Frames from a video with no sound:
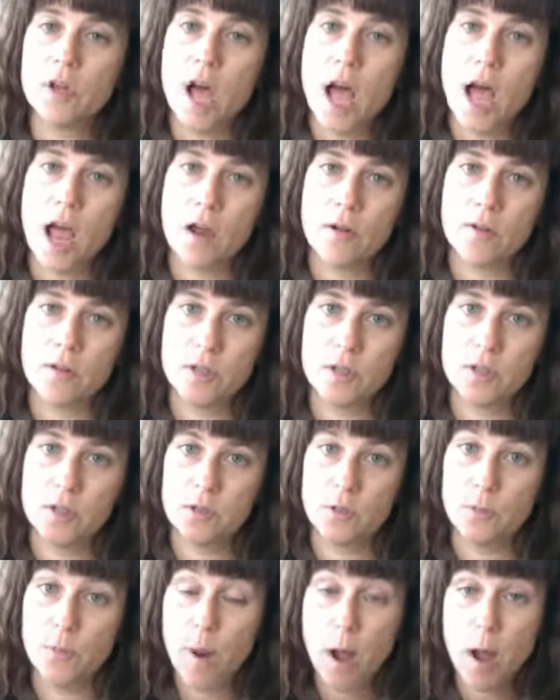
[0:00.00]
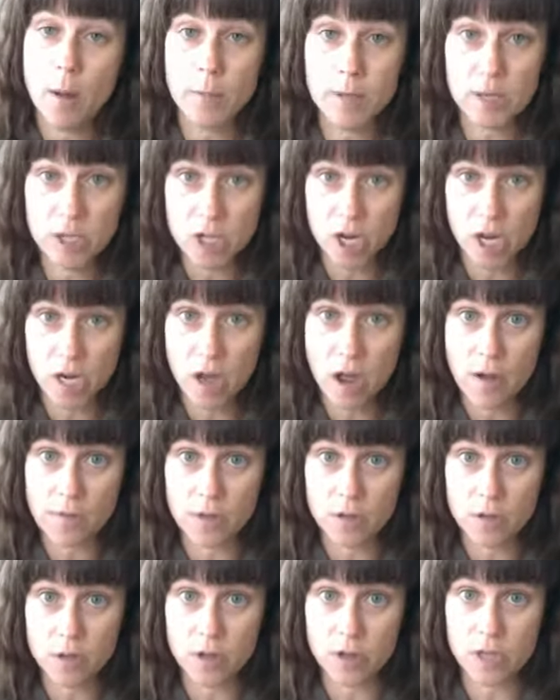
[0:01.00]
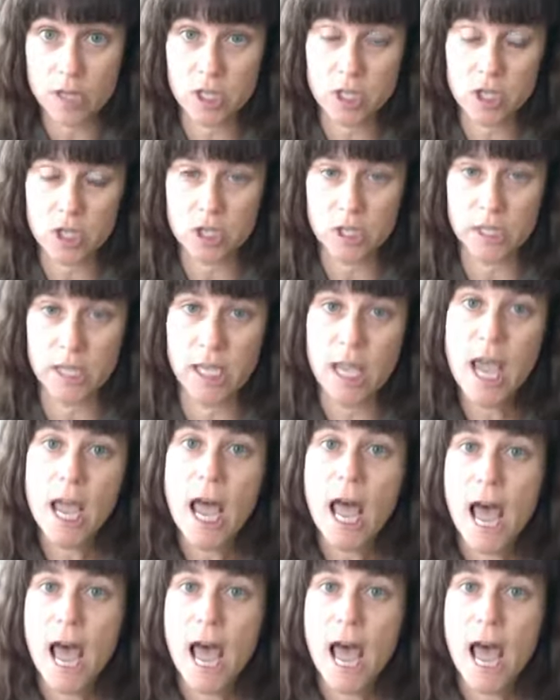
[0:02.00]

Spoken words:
how to publish a novel traditionally,